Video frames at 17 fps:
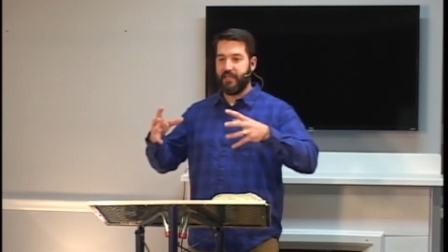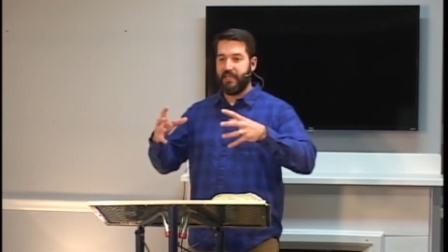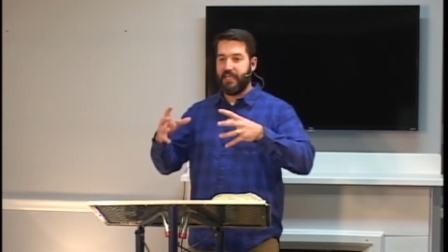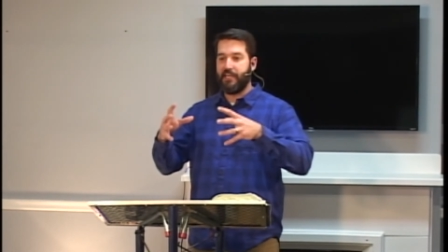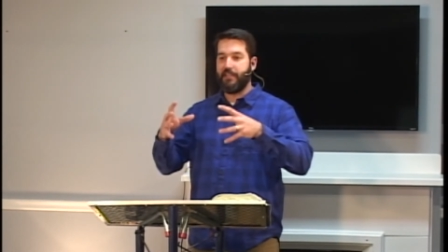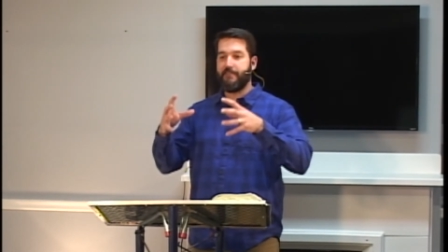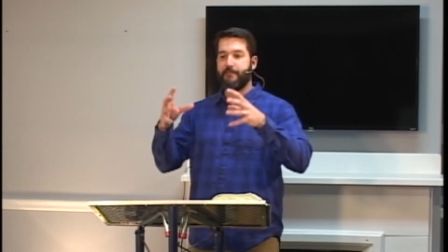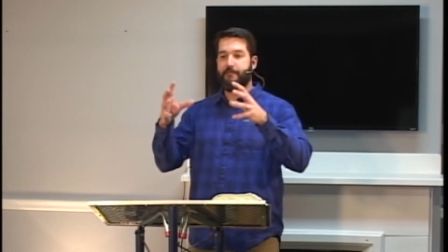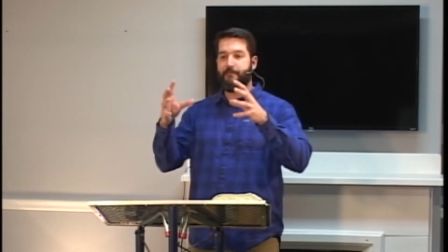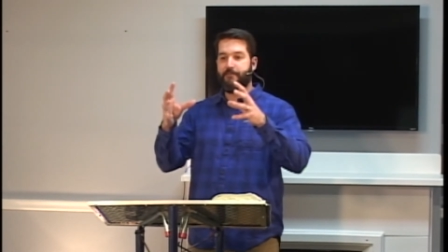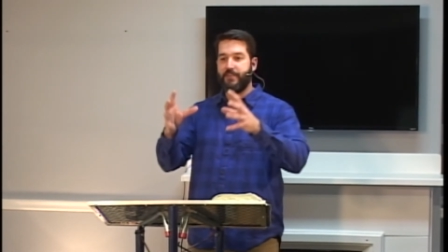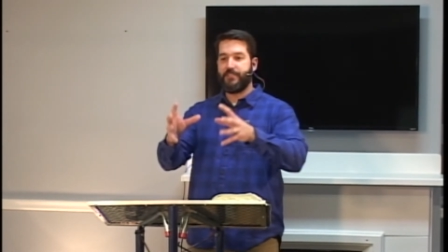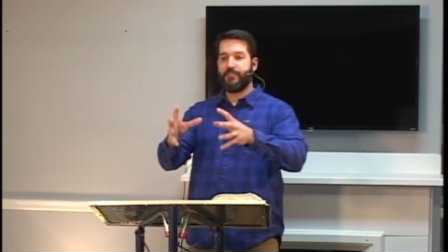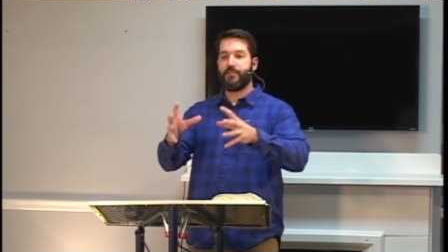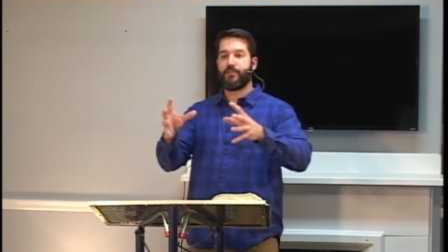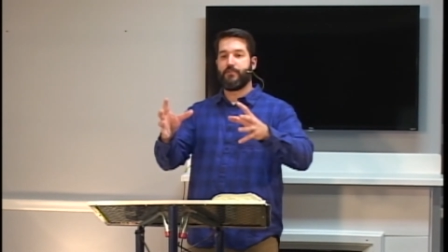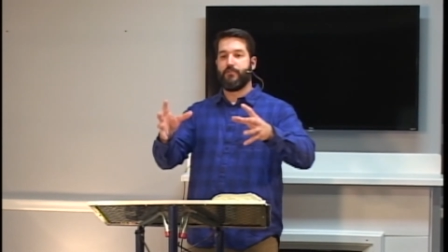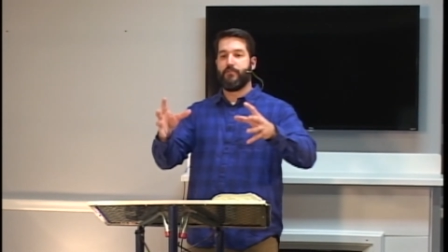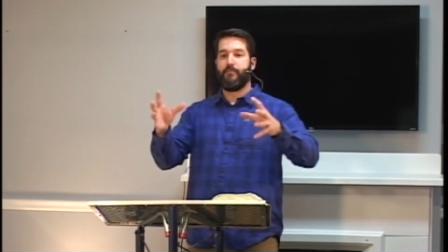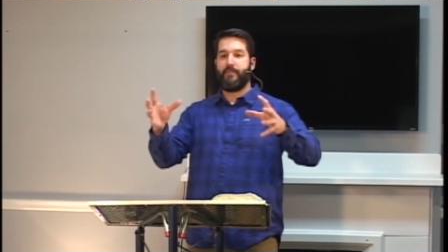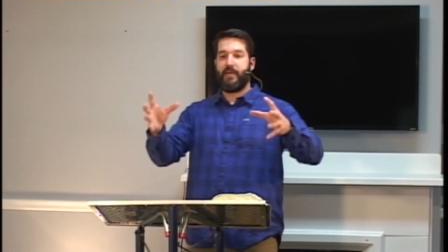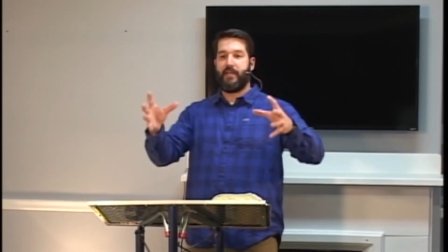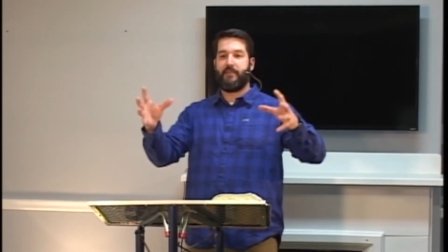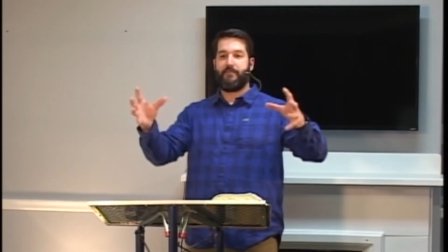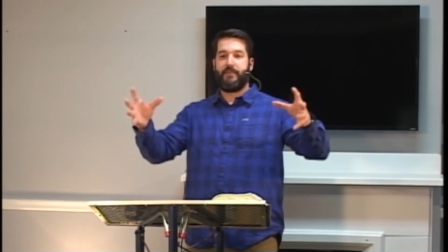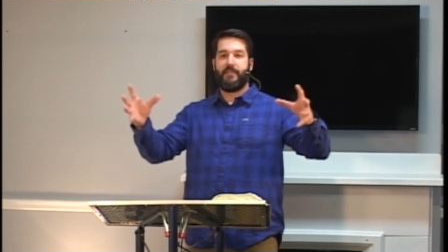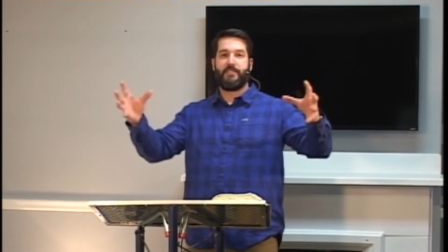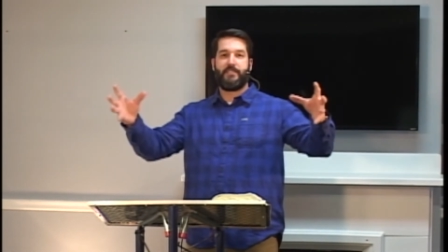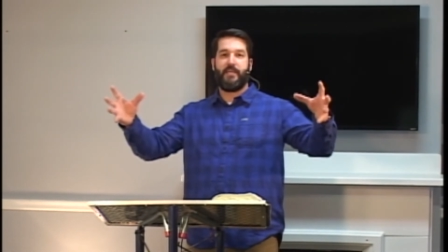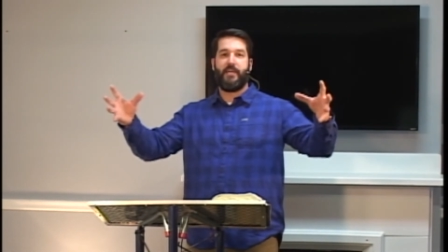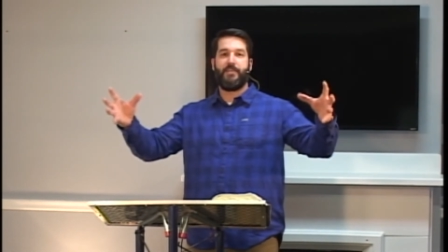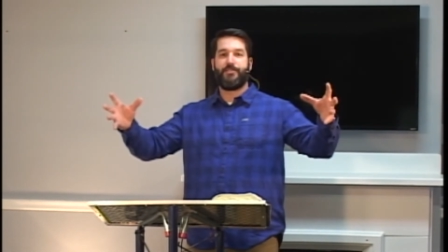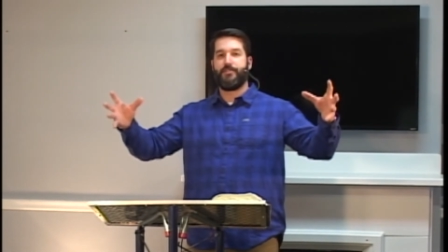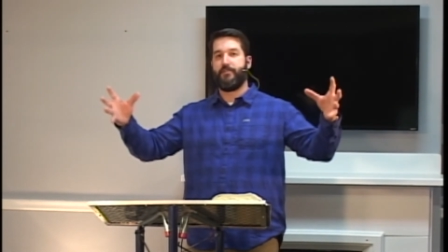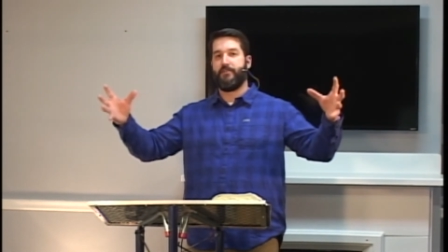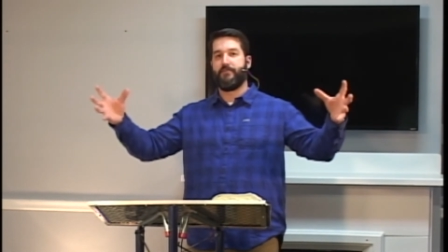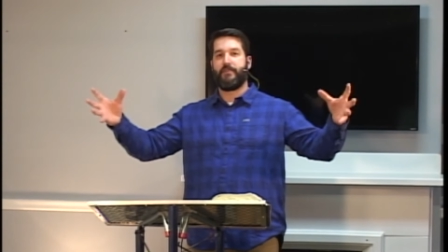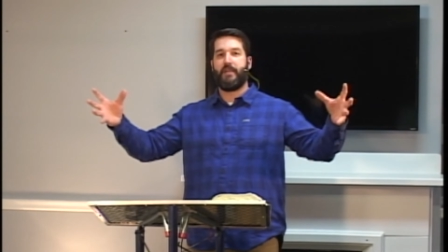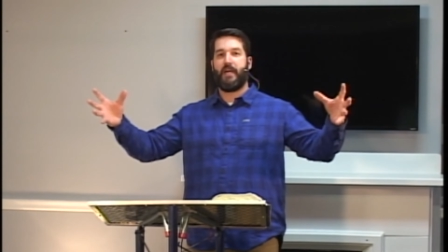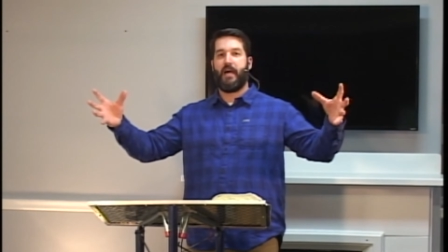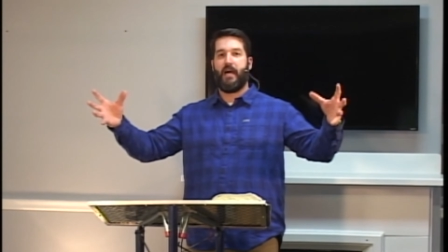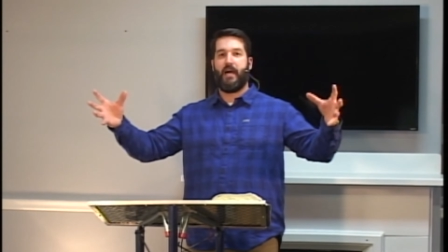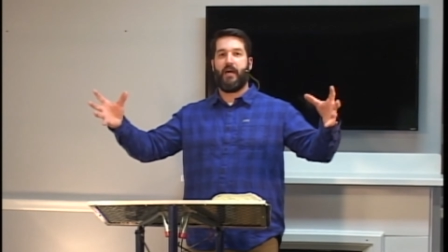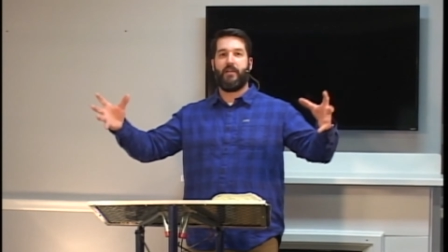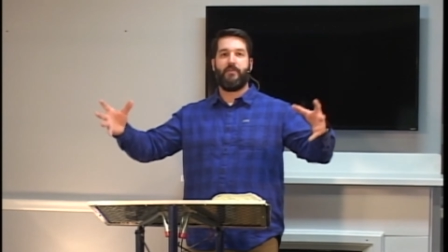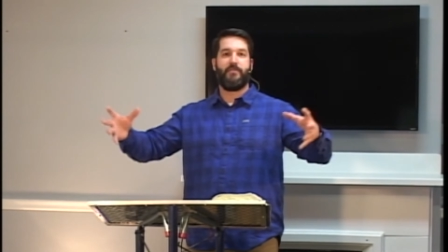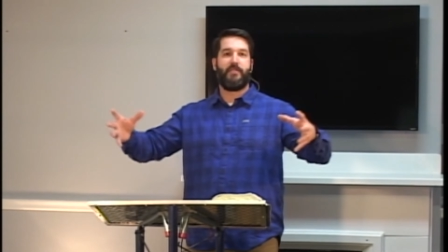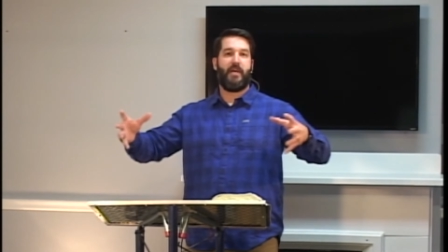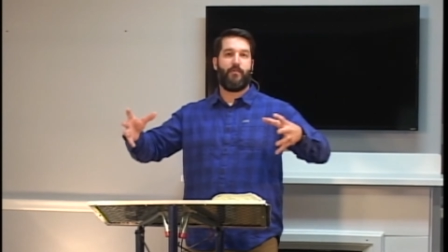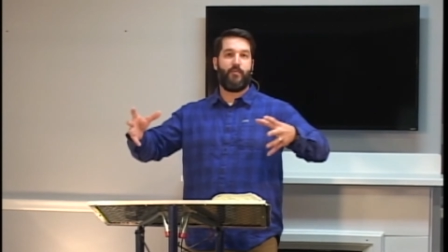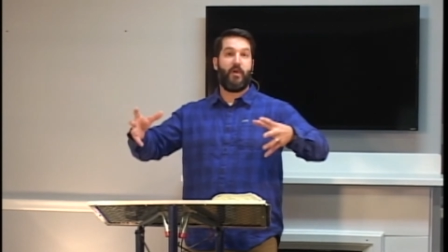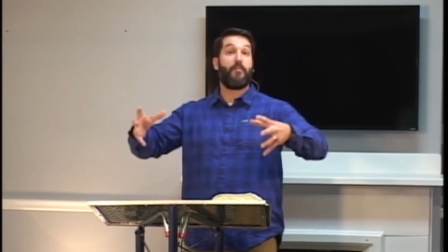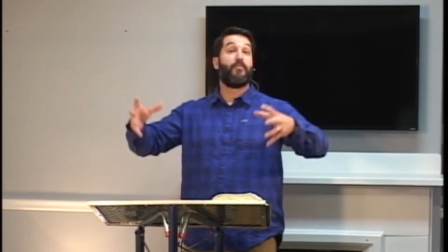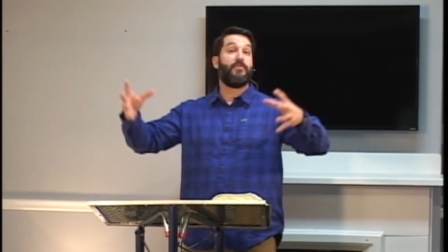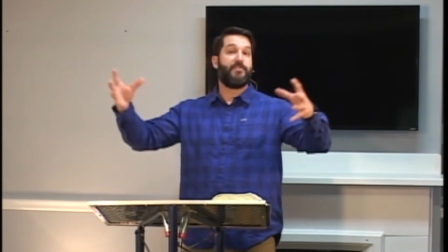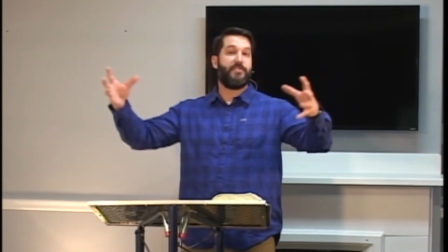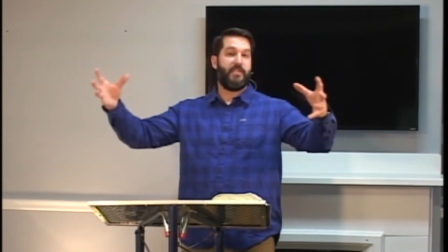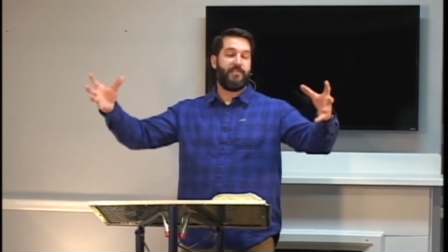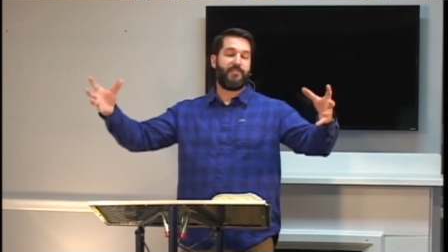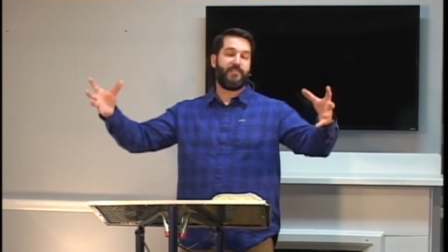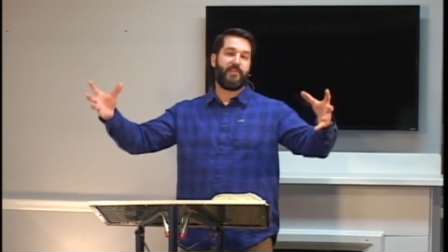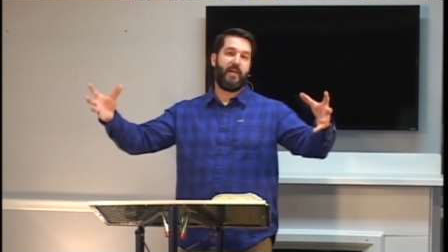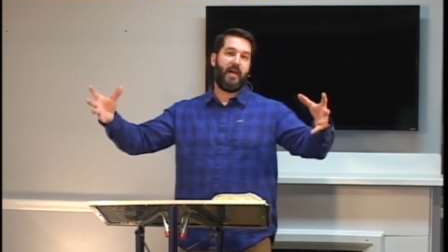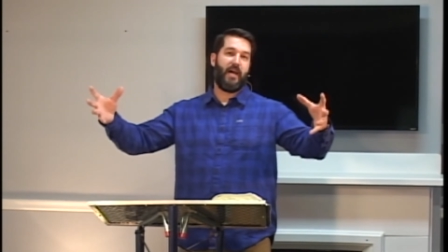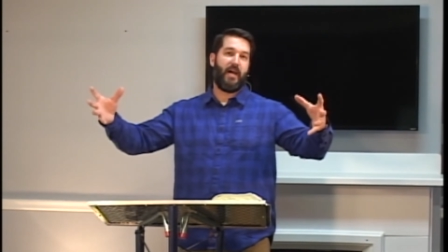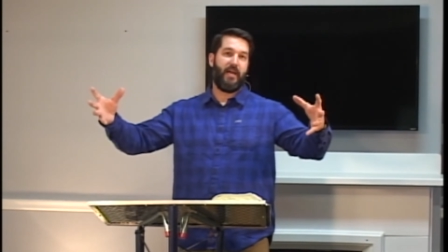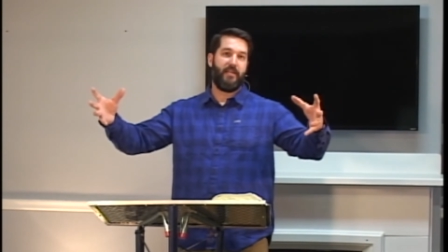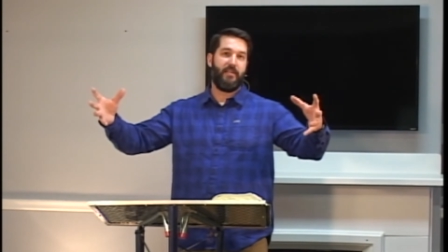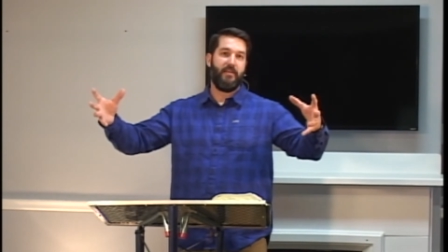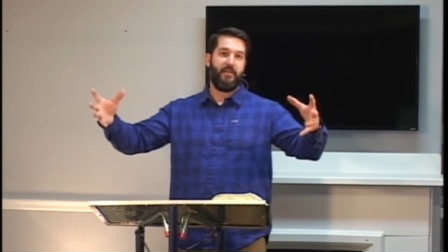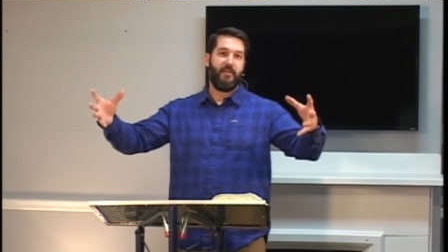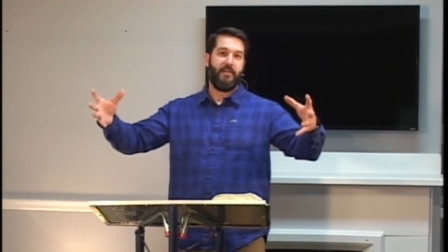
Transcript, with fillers: any physical manifestation of God or that represents God